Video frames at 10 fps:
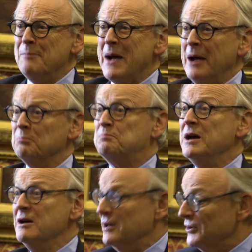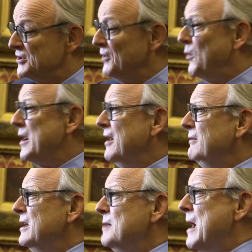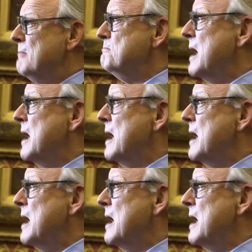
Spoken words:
about birds if we don't think about